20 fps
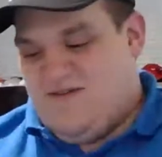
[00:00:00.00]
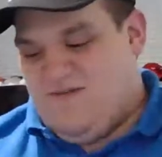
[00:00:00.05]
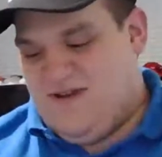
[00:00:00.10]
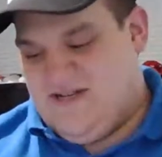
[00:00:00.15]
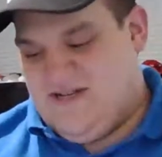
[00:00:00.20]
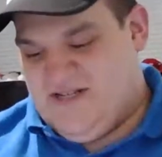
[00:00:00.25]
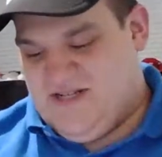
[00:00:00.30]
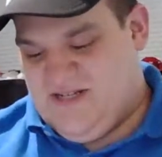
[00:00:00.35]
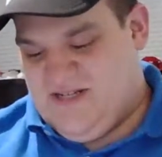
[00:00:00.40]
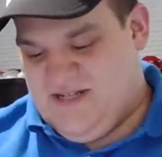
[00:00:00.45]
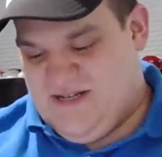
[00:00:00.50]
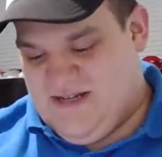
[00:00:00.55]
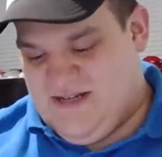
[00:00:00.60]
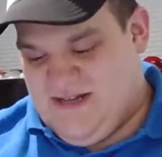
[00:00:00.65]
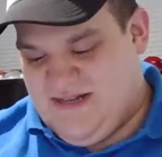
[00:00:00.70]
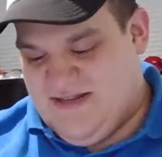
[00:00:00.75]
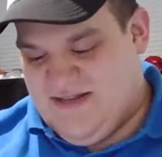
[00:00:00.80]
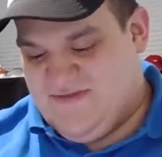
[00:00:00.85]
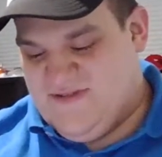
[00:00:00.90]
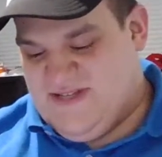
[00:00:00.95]
which
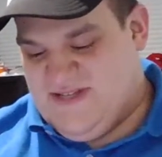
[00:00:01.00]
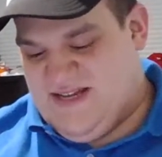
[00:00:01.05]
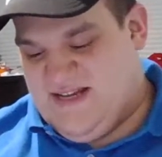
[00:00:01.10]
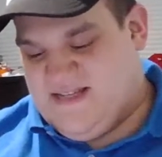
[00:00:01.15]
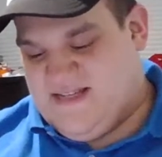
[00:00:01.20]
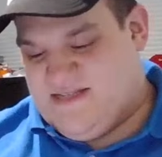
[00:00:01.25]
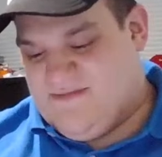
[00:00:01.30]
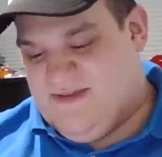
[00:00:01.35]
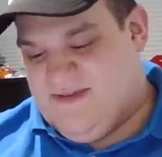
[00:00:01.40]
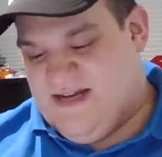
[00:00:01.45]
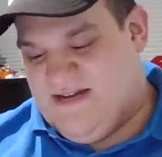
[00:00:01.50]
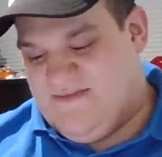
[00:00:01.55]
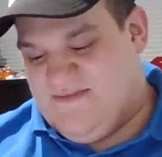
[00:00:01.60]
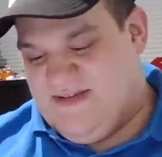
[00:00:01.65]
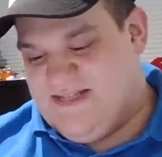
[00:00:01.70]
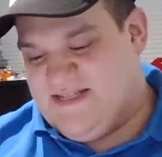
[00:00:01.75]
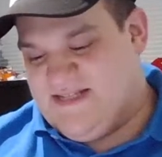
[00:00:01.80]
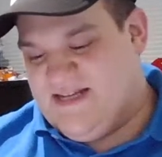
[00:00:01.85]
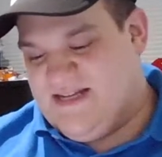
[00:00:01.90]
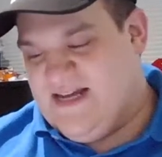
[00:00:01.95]
it was nice to meet
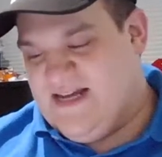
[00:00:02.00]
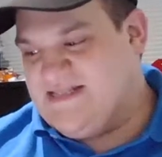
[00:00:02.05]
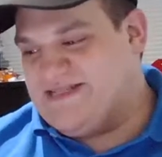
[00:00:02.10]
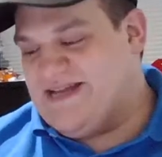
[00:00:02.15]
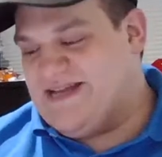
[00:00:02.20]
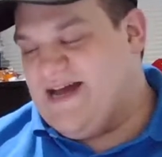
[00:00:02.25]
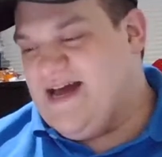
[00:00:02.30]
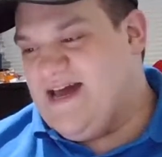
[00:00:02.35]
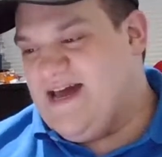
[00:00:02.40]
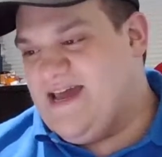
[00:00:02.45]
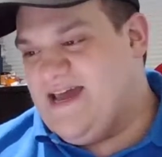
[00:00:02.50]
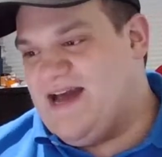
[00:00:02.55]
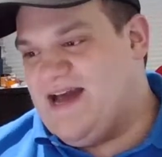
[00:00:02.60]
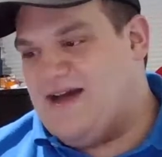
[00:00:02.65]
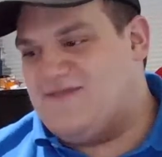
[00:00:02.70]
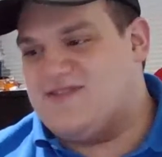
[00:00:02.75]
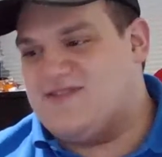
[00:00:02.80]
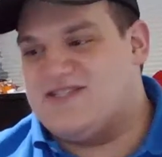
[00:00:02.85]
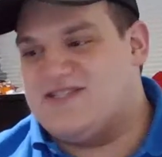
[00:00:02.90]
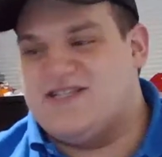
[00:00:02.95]
him. He's a nice guy.
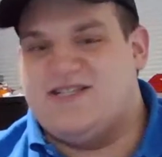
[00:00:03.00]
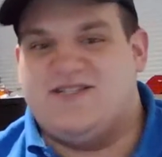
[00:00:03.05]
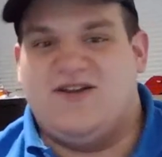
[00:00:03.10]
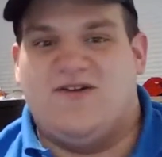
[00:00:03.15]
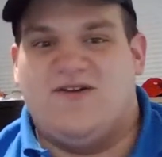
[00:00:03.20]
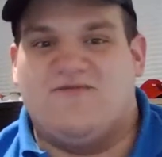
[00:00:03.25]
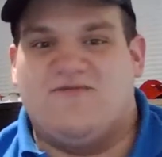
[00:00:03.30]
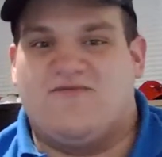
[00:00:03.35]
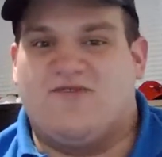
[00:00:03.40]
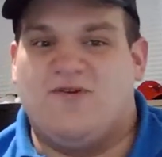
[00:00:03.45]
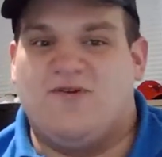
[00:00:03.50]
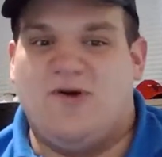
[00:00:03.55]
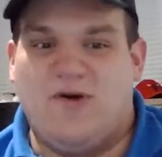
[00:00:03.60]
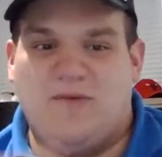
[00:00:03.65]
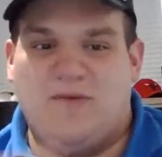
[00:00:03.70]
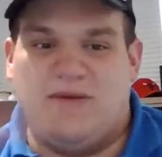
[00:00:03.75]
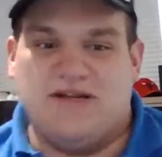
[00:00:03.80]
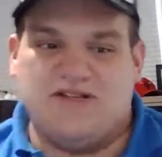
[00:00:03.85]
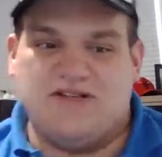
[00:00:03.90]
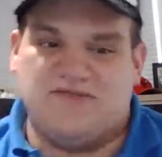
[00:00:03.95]
Obviously, he's known for a
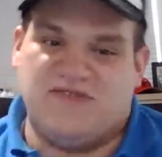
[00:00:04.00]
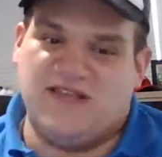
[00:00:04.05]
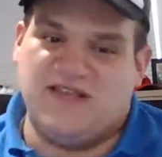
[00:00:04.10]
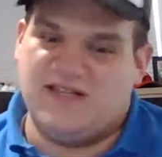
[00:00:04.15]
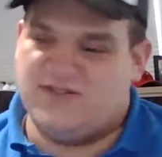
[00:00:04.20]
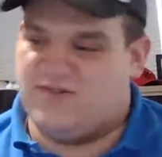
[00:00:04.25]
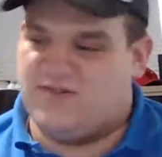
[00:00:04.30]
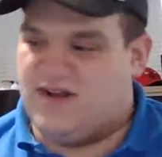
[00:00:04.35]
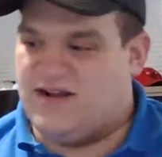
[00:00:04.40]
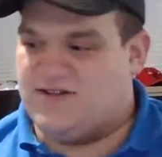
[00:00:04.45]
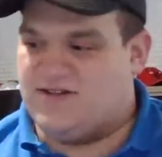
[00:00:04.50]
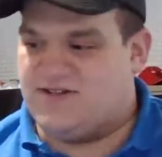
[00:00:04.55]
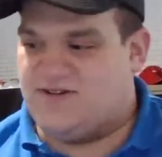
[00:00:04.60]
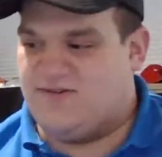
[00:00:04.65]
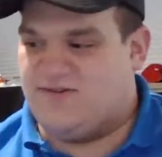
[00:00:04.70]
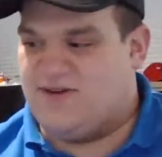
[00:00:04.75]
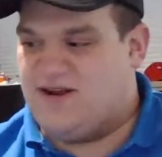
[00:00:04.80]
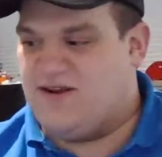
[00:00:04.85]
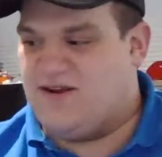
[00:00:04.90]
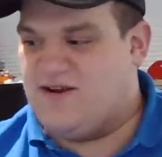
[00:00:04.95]
whole bunch of things throughout his
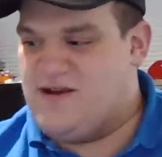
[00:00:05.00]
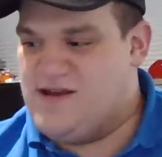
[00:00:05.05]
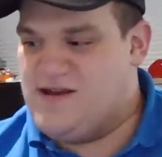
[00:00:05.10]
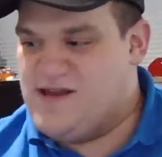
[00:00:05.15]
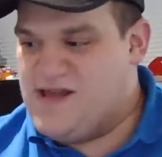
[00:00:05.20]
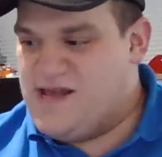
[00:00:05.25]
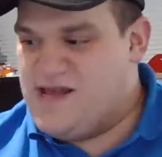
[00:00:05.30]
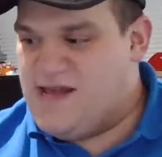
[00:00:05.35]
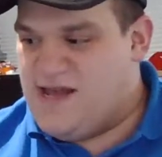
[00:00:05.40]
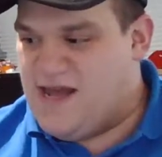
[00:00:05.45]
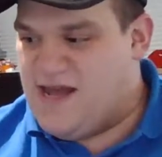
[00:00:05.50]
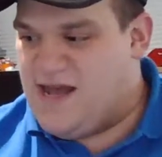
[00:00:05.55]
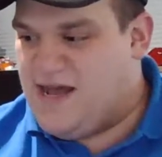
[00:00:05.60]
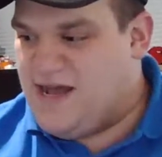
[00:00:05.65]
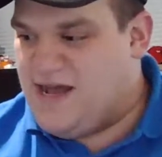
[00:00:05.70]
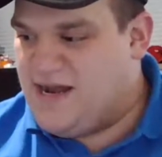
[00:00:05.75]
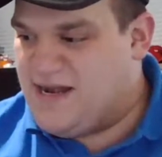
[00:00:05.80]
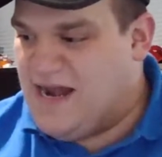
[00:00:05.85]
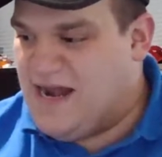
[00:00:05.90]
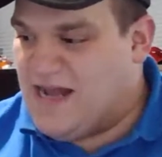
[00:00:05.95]
career.
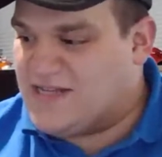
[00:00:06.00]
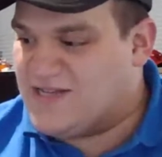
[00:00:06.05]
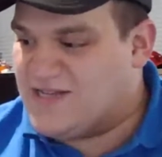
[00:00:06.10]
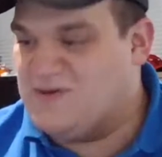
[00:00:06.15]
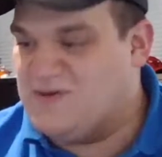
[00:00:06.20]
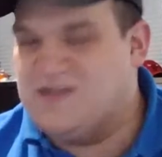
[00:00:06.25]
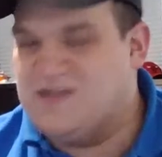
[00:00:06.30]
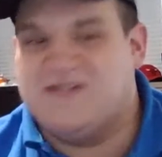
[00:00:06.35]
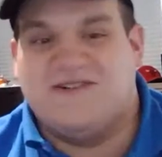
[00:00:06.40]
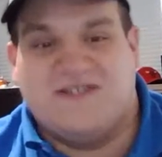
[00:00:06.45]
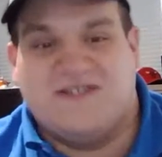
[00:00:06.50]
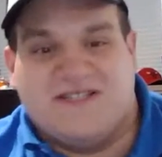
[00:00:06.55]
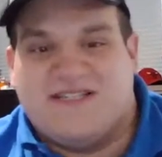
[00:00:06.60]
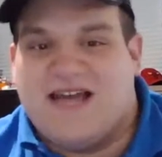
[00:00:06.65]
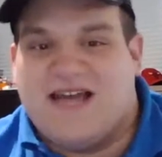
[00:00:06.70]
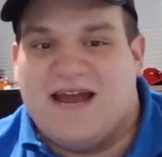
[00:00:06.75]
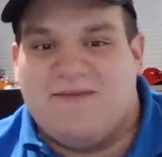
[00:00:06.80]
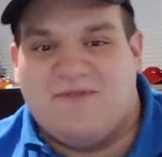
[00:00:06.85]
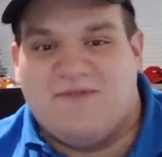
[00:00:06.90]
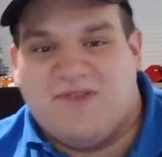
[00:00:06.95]
Not so much his
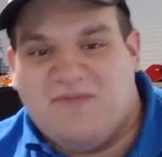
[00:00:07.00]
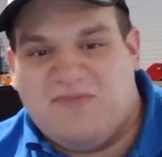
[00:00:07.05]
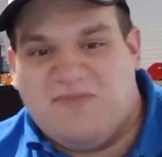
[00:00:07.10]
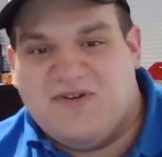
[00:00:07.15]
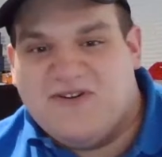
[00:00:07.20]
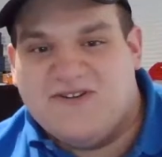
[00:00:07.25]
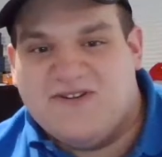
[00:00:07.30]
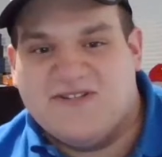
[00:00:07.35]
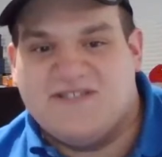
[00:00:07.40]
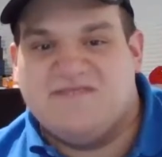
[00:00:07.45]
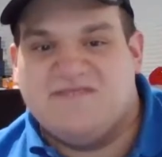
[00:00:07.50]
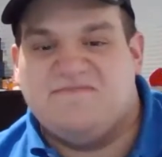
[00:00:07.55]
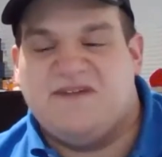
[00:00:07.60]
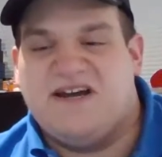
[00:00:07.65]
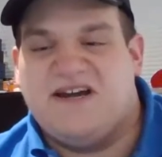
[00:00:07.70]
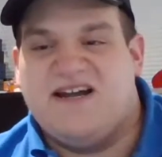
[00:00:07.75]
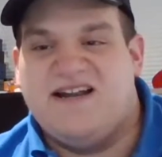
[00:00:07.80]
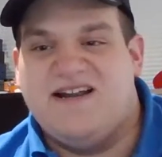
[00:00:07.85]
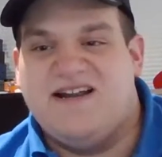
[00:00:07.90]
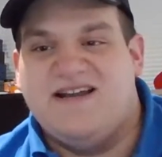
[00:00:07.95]
time with the Bulls,
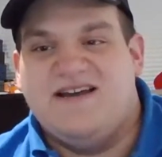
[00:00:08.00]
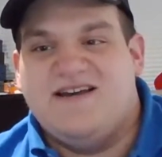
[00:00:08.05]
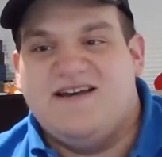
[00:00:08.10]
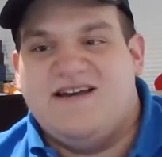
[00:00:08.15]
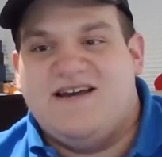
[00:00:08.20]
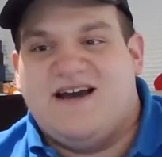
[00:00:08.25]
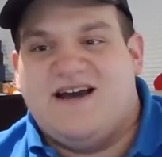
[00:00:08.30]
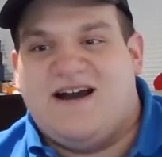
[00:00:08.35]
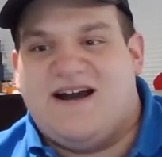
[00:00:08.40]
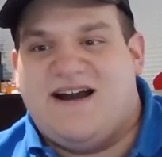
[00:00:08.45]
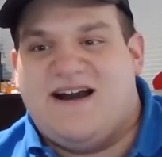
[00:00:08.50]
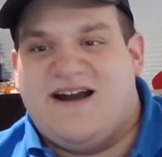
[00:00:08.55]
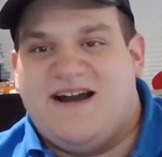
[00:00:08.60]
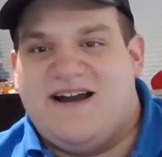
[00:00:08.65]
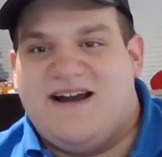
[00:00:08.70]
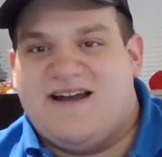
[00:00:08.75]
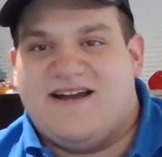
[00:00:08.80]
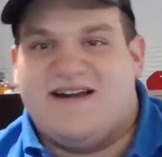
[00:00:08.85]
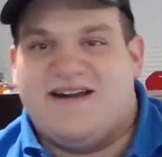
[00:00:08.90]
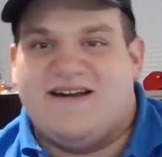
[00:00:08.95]
but
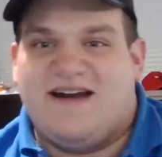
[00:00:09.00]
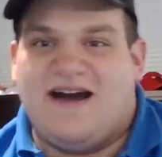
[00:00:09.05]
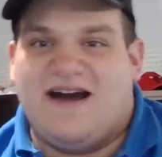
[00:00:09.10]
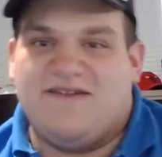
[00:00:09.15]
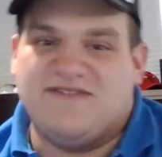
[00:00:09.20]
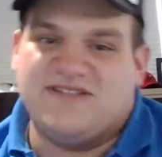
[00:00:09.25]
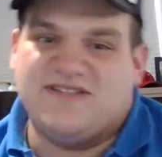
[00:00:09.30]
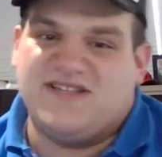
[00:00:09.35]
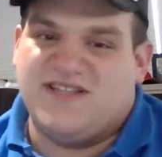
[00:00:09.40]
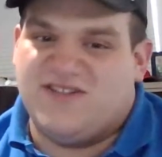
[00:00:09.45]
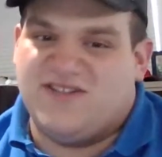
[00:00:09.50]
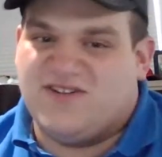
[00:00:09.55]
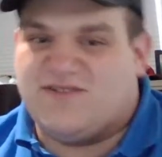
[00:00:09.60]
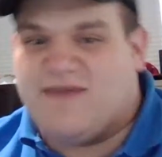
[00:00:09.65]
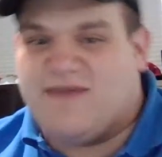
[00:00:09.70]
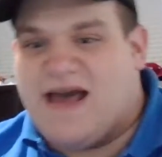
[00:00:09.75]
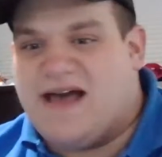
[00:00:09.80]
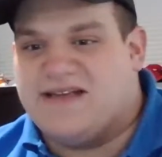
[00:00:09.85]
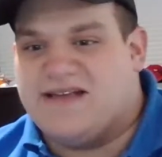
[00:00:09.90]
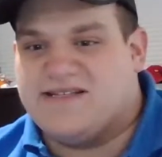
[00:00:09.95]
obviously there's
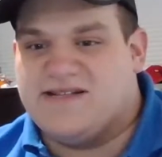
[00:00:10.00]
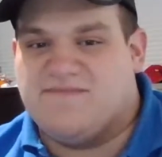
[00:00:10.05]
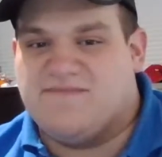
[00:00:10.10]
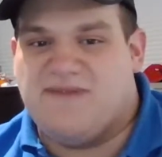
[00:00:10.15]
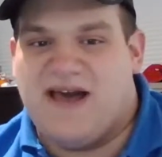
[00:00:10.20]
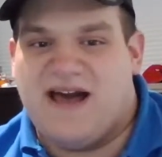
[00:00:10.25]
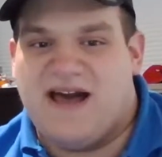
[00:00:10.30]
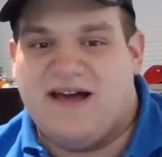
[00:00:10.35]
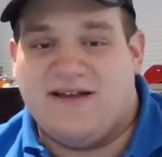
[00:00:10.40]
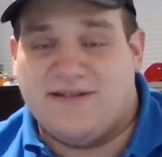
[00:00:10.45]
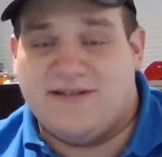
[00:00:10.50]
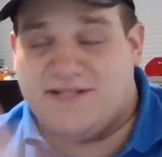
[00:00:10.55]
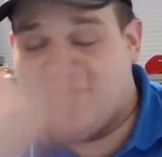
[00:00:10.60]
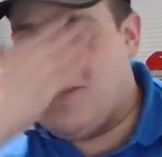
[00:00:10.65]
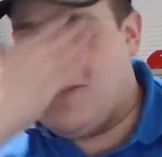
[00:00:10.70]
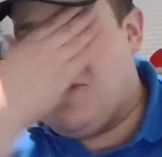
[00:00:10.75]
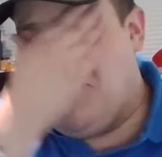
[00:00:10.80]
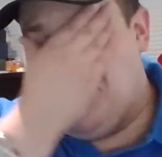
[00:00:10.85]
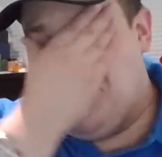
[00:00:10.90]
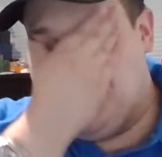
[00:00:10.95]
Malice in the Palace
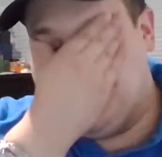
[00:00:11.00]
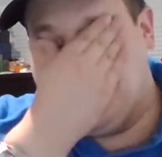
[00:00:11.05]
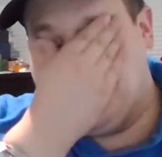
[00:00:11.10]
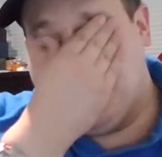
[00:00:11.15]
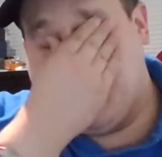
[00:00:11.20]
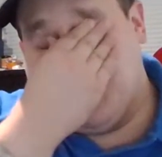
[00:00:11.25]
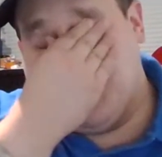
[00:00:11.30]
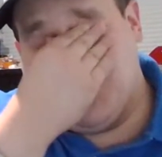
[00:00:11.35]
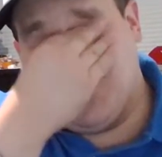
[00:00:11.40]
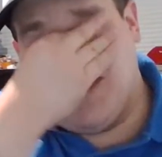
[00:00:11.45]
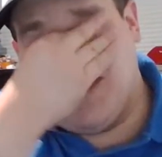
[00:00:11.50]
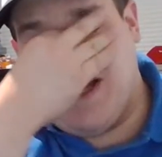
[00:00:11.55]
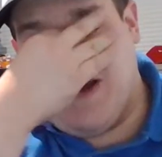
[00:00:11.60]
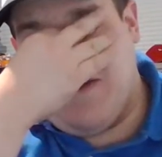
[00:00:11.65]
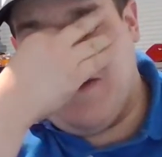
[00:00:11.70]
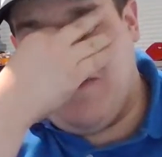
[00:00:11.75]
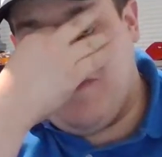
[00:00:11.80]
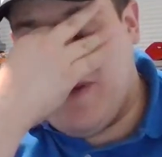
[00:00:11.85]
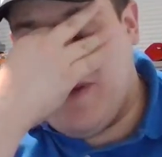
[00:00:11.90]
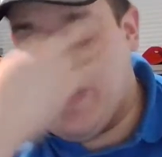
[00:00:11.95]
and a whole bunch of other
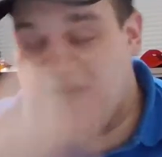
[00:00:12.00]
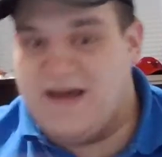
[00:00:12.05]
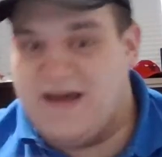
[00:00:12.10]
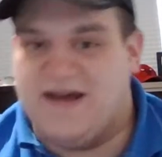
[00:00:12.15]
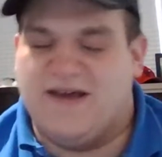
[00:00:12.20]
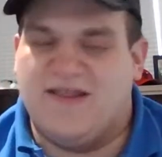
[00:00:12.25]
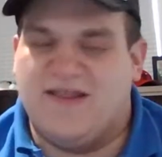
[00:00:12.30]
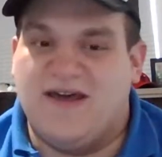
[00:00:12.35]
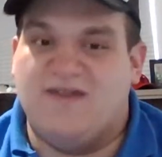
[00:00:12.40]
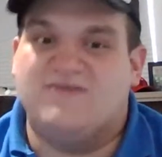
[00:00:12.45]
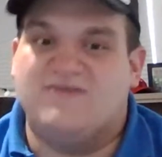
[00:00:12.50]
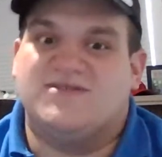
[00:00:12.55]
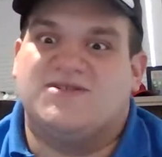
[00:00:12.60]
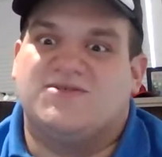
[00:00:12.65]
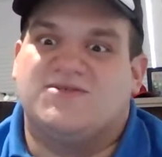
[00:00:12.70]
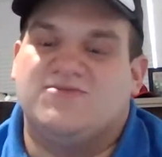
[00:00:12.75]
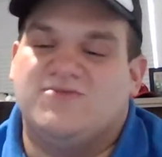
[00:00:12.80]
stuff. But that was a